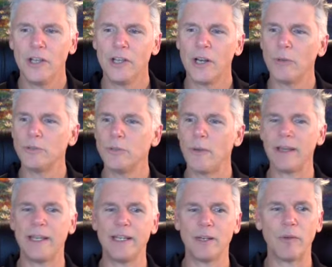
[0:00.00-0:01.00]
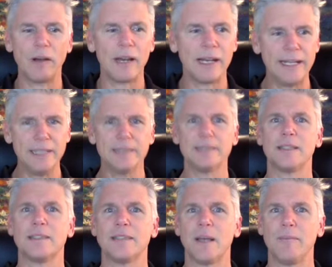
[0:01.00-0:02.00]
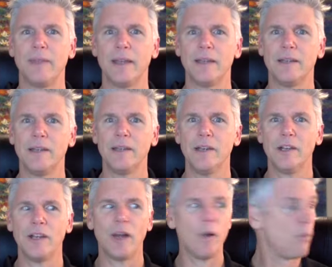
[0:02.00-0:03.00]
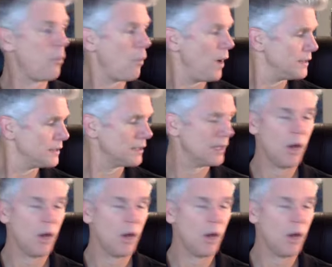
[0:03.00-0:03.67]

You know, do I need to release something? You know, what?